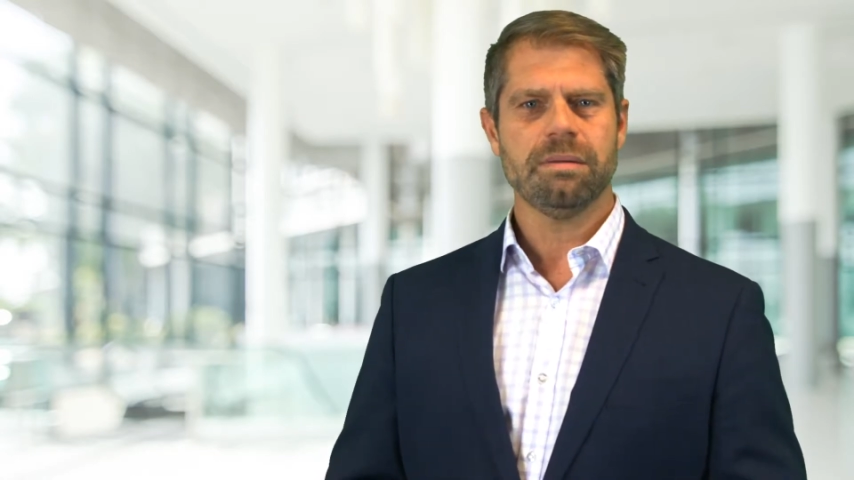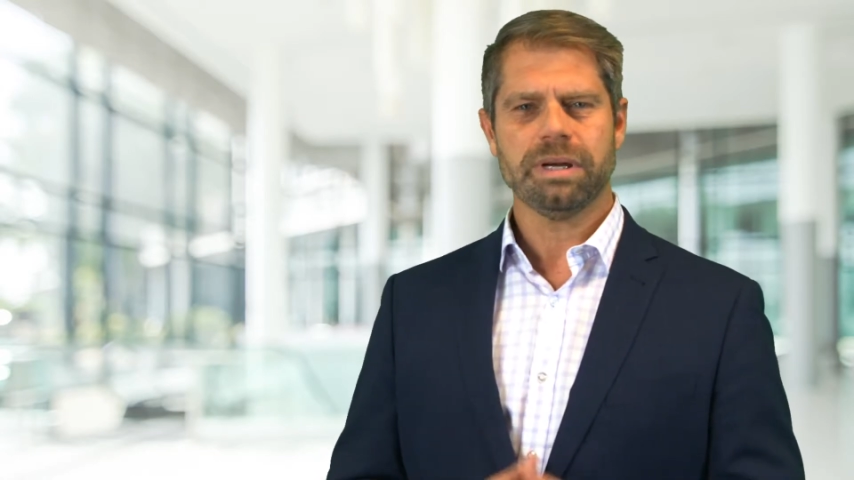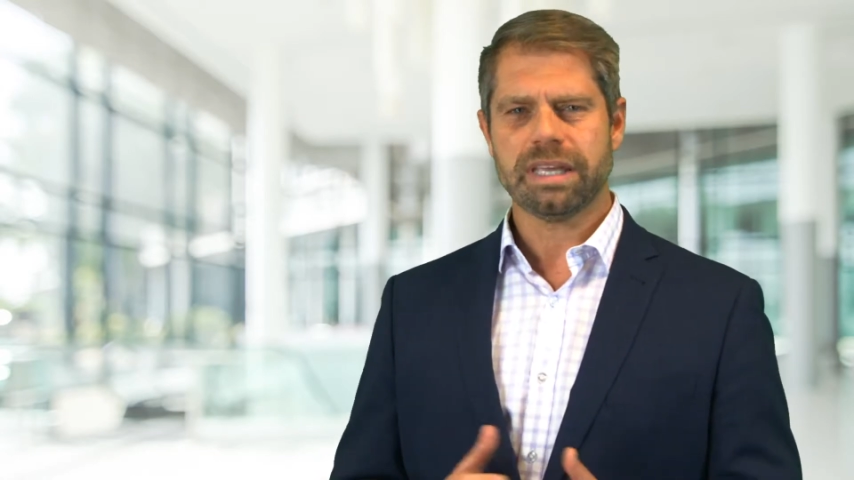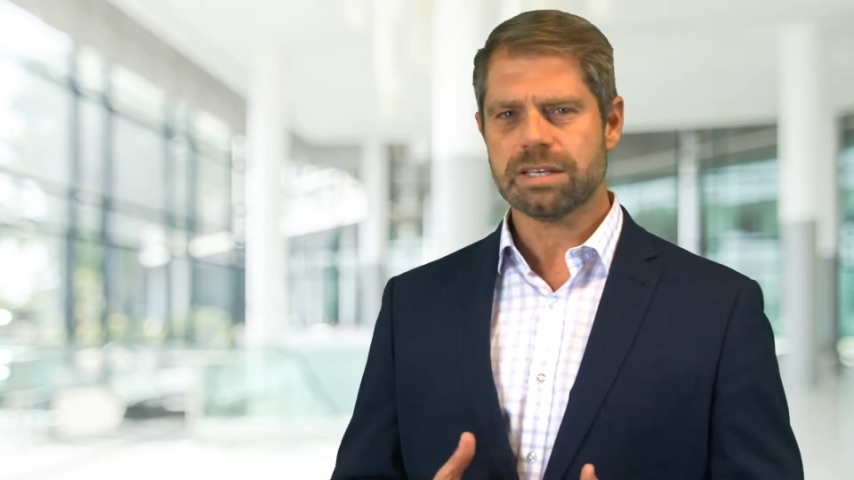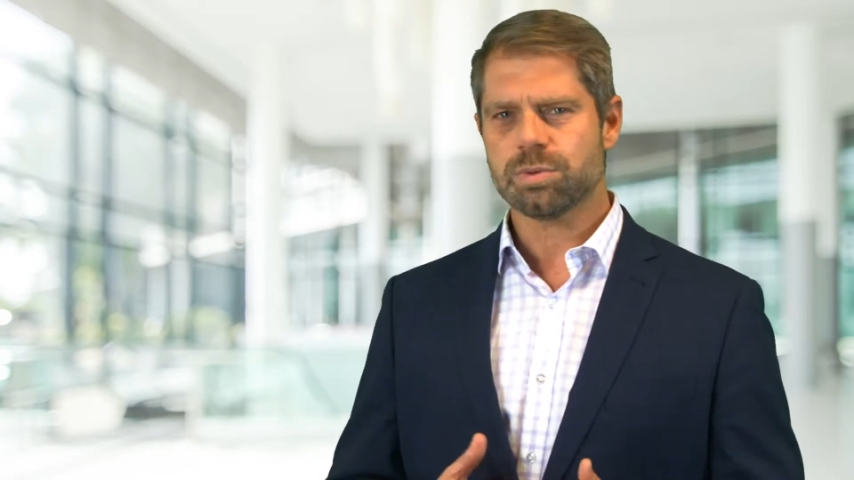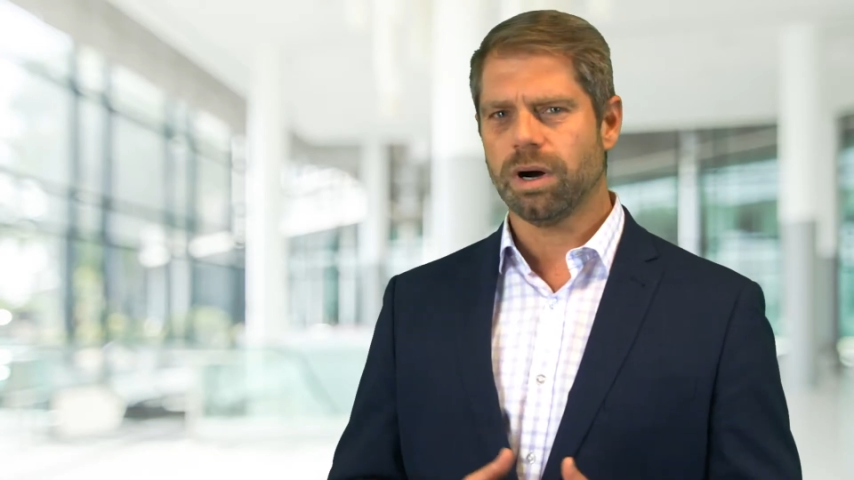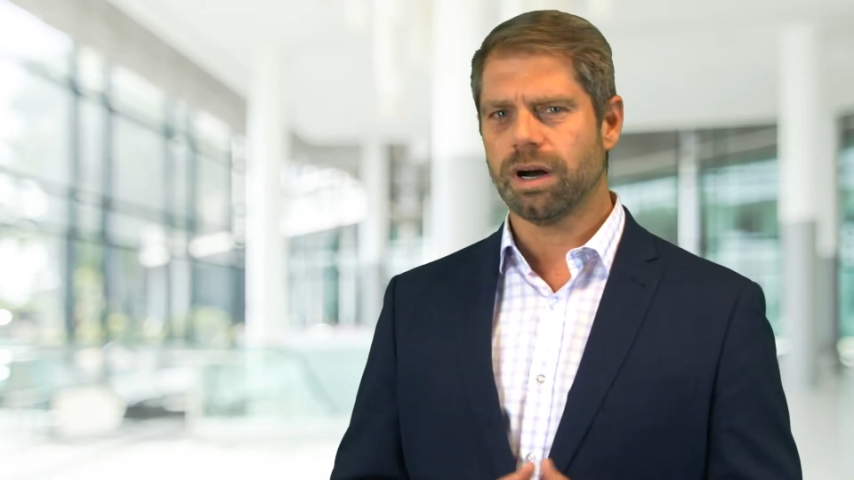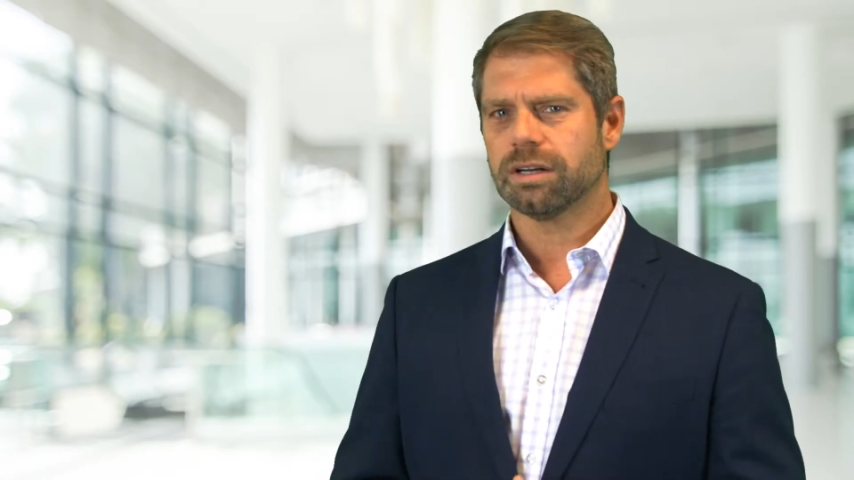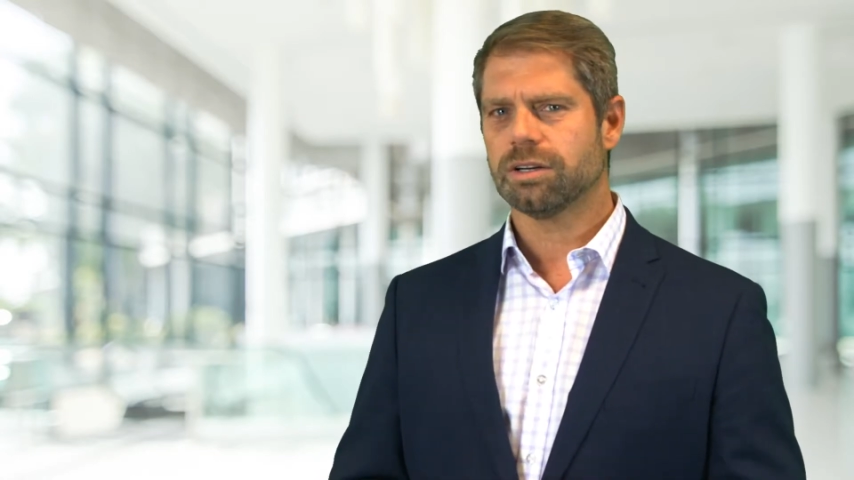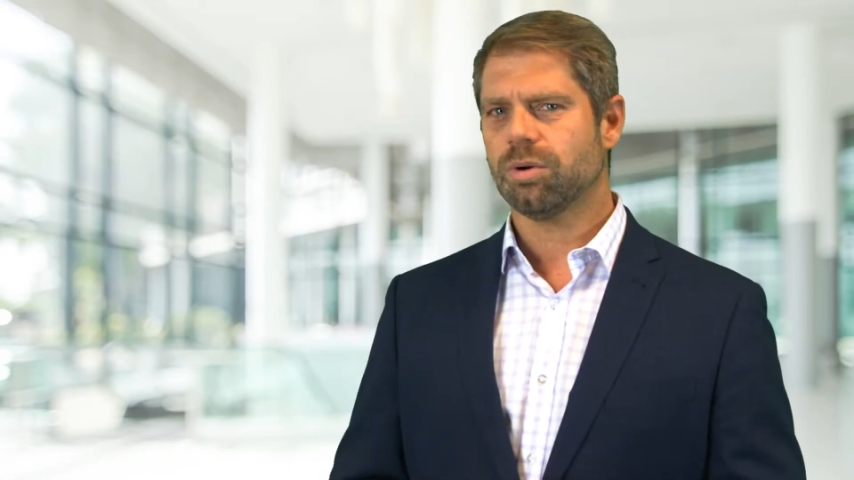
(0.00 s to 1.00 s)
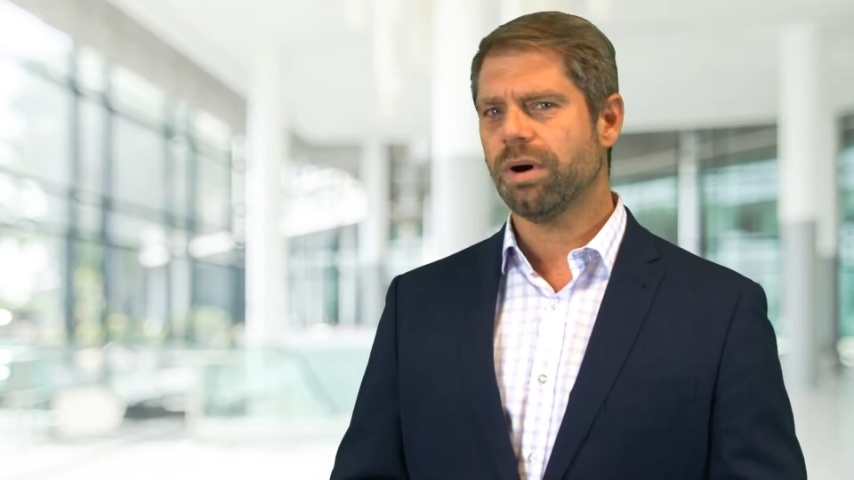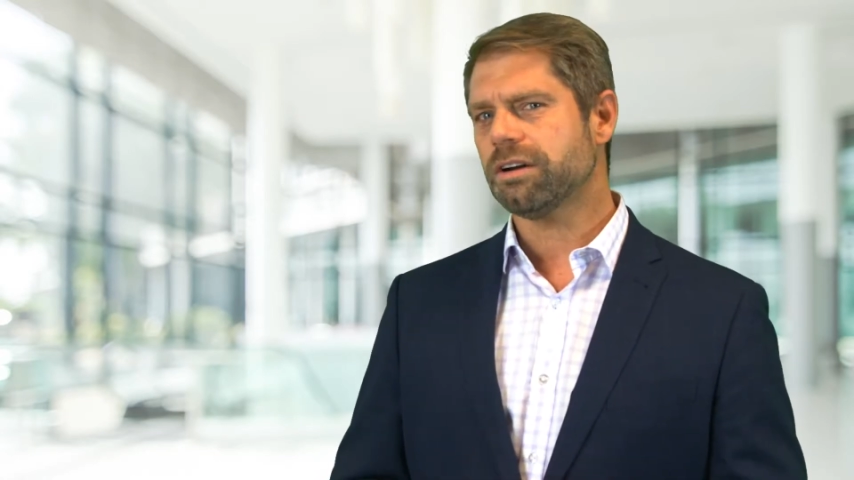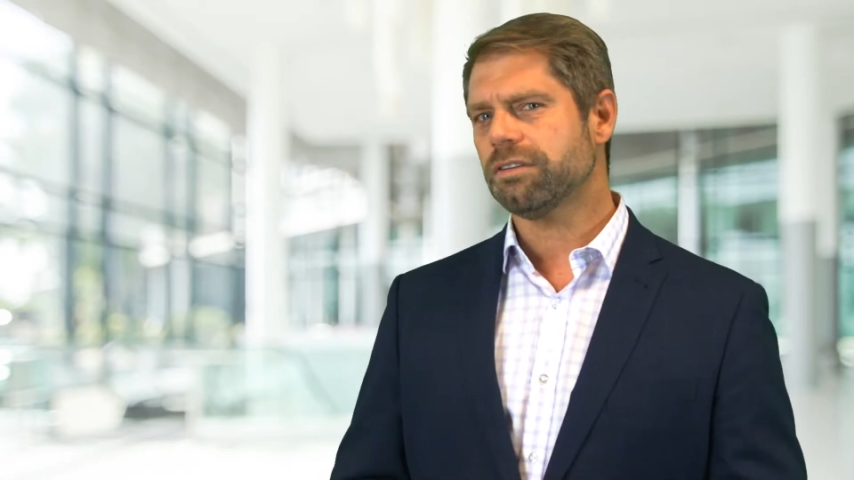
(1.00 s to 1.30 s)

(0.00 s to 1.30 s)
But guess what? Quite